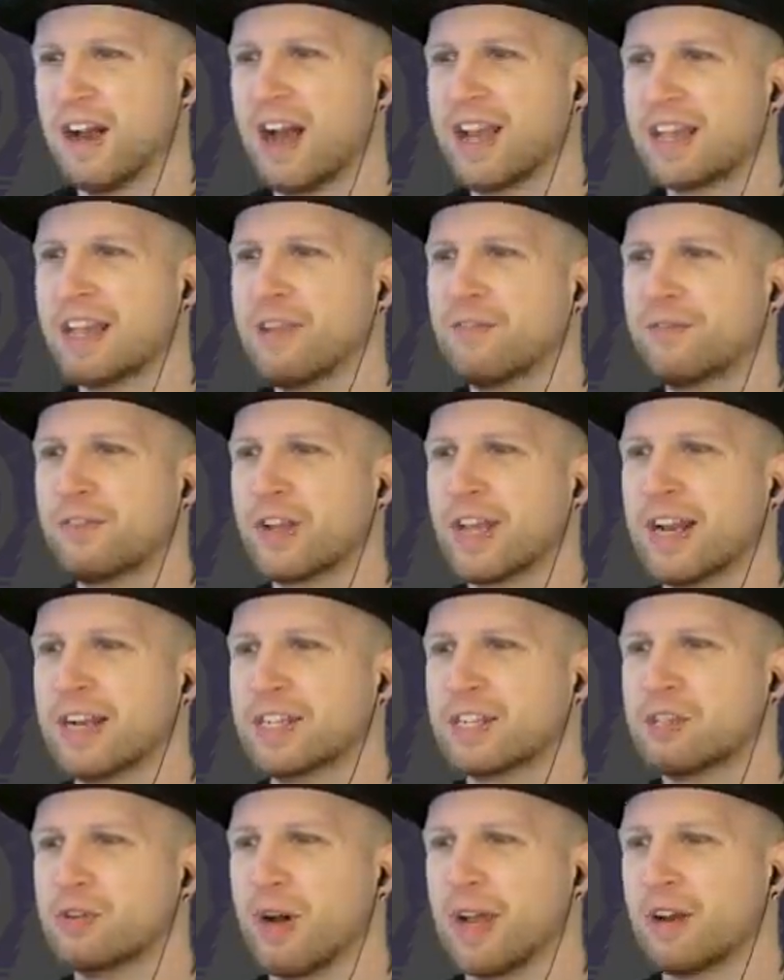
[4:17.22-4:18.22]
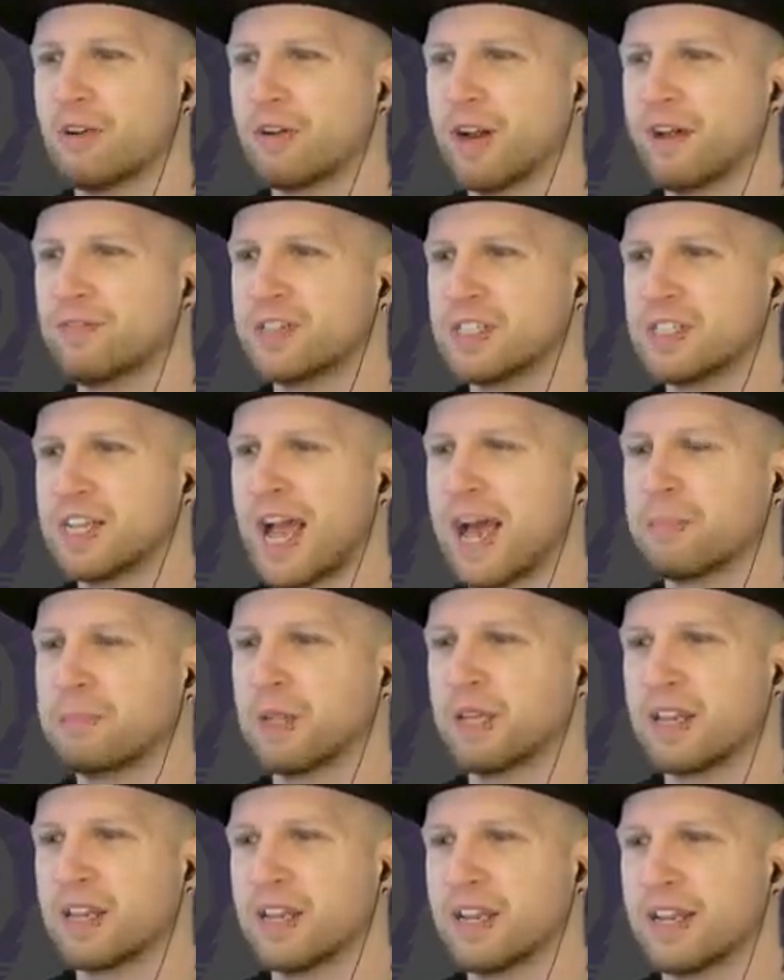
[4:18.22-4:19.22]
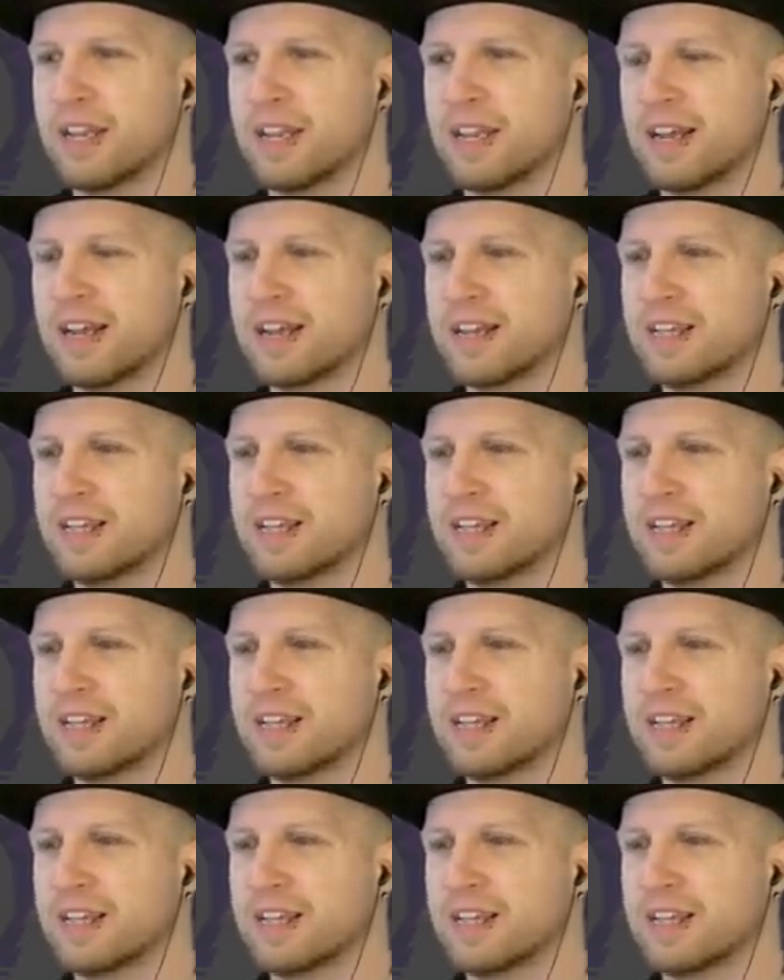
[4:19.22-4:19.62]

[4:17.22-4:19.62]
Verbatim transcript: I keep forgetting, too. I don't have to tap like an idiot. I